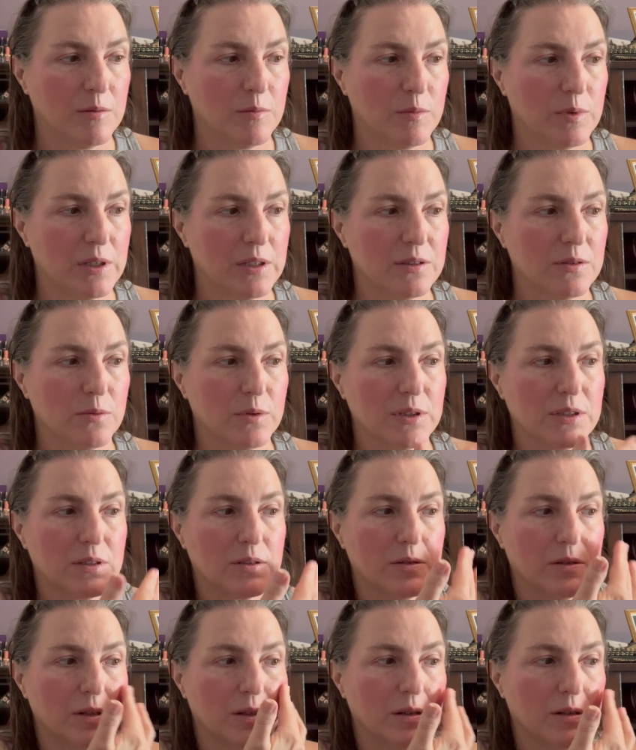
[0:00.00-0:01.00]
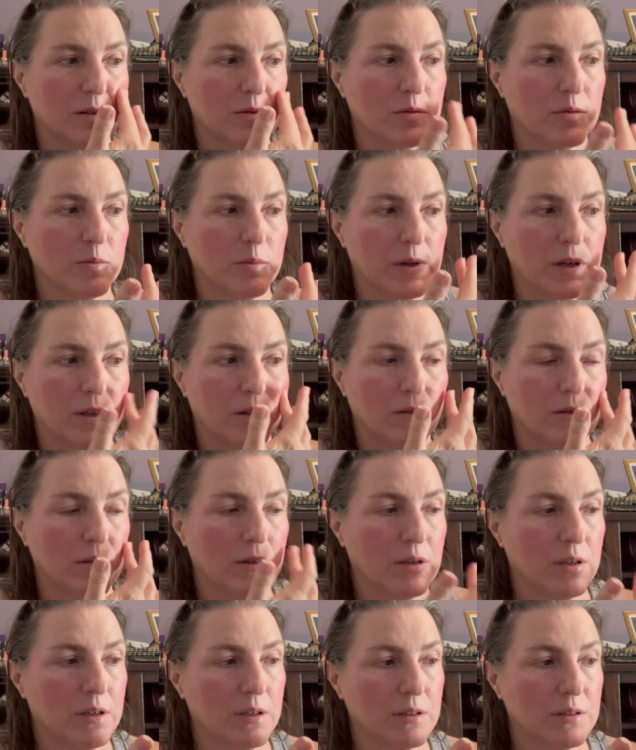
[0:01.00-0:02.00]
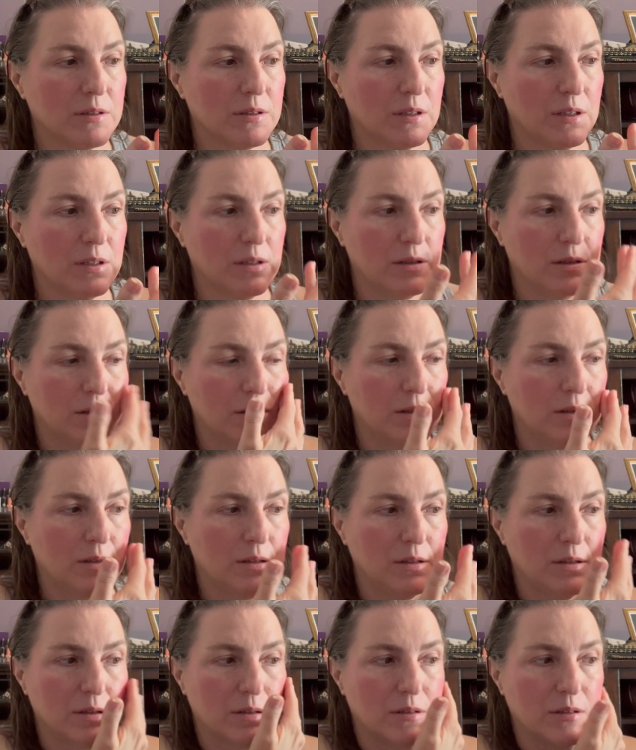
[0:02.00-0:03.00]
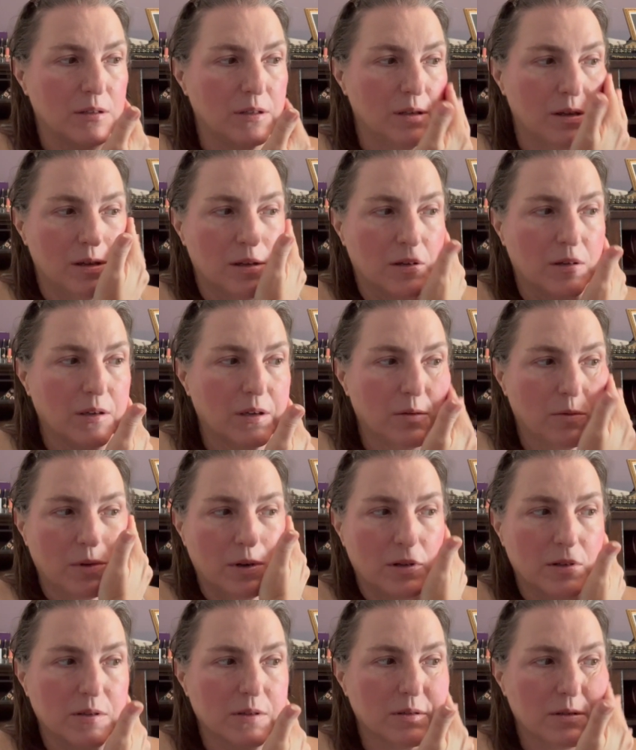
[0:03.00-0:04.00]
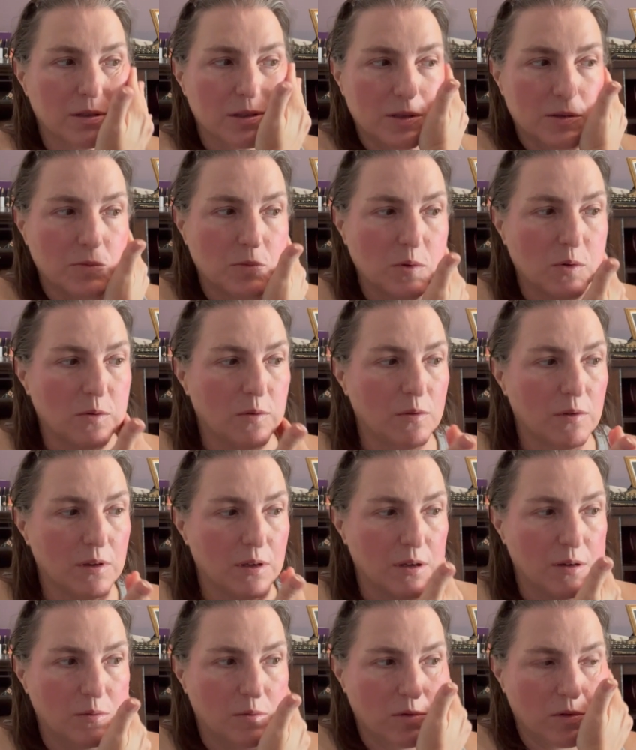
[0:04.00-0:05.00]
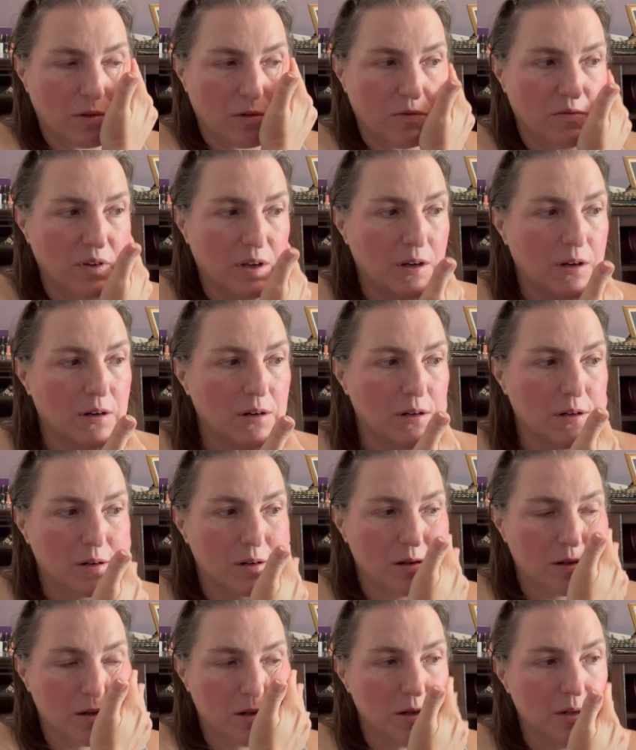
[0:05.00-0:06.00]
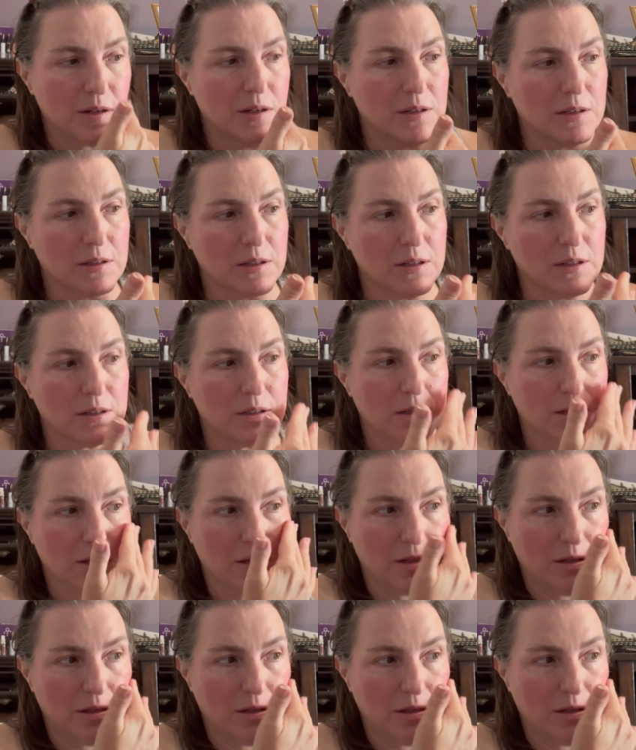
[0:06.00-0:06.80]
This is what's going on with my underlying skin. Okay, we're gonna smooth that with our fingers because that's